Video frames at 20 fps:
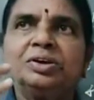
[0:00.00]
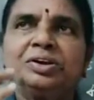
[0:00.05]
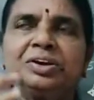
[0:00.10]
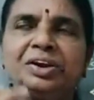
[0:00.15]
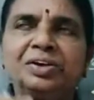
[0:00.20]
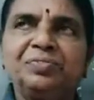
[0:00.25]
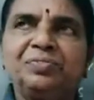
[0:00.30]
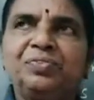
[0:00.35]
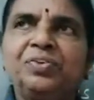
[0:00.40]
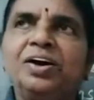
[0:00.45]

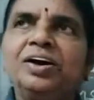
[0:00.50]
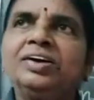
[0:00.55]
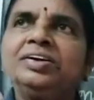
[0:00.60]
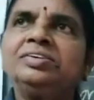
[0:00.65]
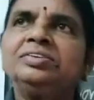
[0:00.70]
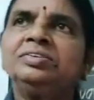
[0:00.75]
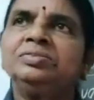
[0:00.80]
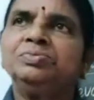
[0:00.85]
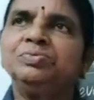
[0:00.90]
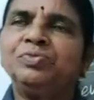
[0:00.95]

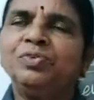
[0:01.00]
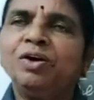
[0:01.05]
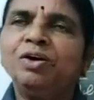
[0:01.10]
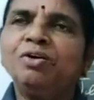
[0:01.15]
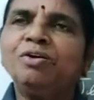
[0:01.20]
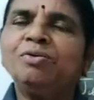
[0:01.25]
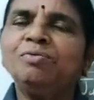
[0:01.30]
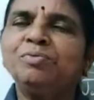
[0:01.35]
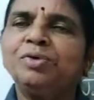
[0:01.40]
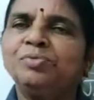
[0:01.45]
refined
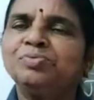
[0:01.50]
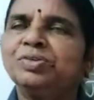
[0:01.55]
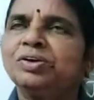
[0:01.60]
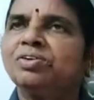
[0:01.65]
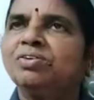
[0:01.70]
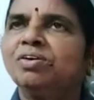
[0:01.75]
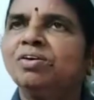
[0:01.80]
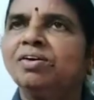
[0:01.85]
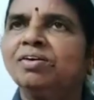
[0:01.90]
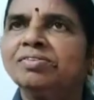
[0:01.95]
form of the
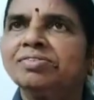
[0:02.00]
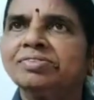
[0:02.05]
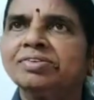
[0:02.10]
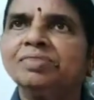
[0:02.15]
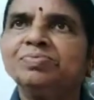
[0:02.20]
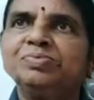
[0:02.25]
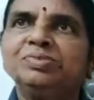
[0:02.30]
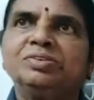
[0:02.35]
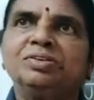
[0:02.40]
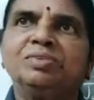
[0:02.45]

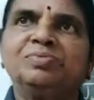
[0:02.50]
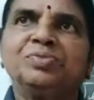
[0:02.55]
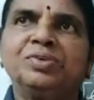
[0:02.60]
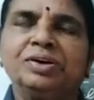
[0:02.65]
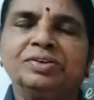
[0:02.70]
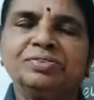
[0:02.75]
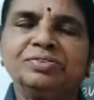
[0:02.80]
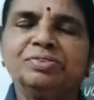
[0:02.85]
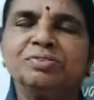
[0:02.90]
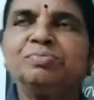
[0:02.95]
concept of
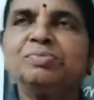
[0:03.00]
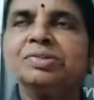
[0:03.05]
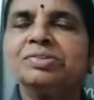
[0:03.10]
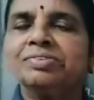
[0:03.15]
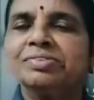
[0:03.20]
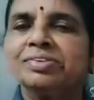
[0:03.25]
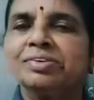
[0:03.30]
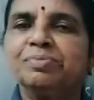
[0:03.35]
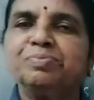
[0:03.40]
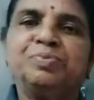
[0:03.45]
consumer
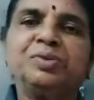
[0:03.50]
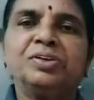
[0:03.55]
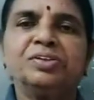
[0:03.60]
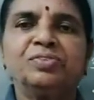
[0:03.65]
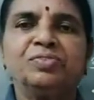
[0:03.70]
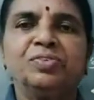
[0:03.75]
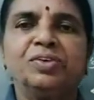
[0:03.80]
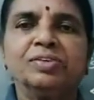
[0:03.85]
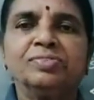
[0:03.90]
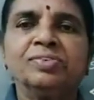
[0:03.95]
surplus
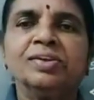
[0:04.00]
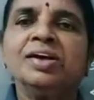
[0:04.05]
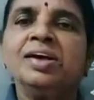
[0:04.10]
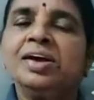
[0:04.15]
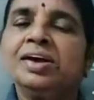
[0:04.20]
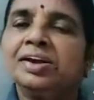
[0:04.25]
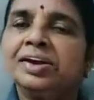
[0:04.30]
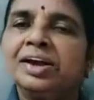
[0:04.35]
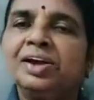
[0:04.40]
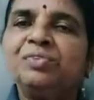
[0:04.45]
was
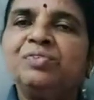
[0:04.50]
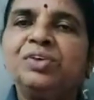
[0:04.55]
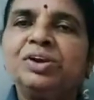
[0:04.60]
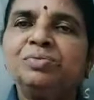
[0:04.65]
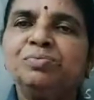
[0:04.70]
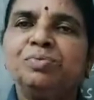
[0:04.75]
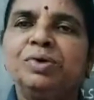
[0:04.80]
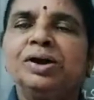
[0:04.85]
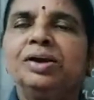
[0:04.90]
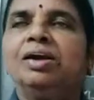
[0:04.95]

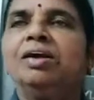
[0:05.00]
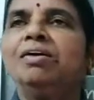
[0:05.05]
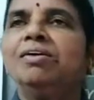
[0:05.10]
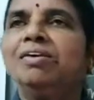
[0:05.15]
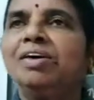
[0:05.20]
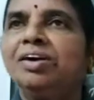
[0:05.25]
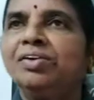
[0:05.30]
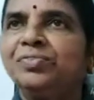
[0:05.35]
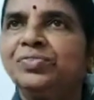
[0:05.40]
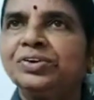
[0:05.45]
given by
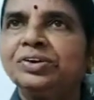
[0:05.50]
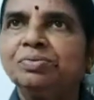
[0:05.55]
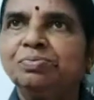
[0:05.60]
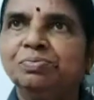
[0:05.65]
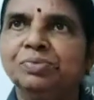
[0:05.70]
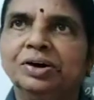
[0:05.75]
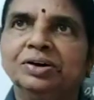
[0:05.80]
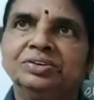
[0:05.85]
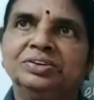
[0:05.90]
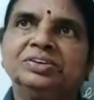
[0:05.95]
Alfred
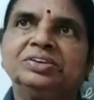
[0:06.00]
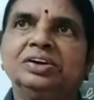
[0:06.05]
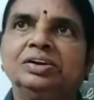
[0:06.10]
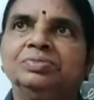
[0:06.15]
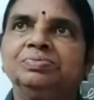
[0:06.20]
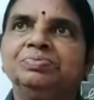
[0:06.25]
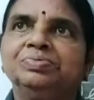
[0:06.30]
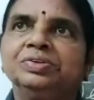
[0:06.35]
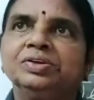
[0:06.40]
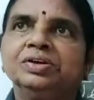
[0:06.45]
Marshall.
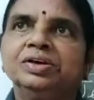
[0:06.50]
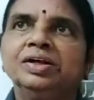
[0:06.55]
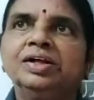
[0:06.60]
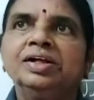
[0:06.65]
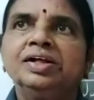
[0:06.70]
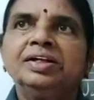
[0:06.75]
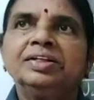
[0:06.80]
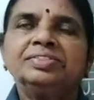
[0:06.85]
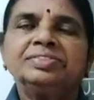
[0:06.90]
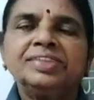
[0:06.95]

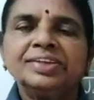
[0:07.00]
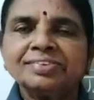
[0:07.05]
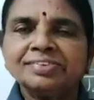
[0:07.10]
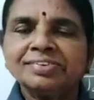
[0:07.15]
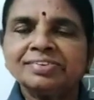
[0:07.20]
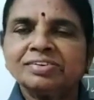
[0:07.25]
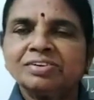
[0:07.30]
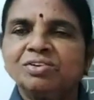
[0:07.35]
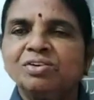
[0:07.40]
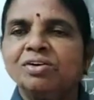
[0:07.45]

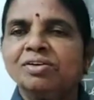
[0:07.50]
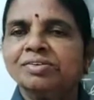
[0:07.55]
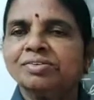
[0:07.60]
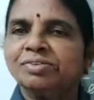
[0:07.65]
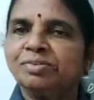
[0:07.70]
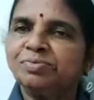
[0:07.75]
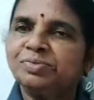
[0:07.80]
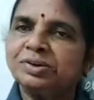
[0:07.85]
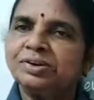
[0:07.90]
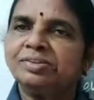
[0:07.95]
This
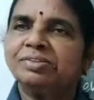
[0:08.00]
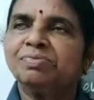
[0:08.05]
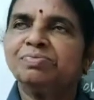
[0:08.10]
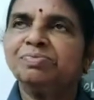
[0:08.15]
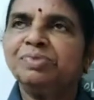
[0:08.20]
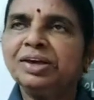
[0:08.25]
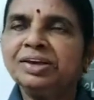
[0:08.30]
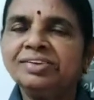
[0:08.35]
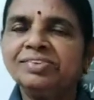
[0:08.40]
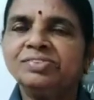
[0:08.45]
concept is
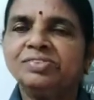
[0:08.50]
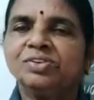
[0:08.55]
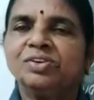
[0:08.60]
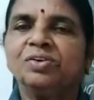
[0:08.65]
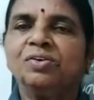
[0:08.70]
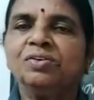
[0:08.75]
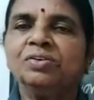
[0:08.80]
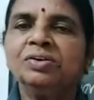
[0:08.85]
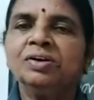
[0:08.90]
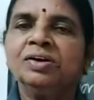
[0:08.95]
based
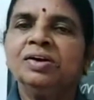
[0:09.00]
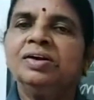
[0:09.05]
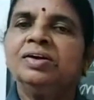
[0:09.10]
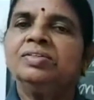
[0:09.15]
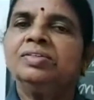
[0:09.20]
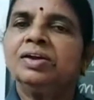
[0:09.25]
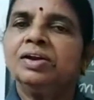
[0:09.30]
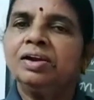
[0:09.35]
on the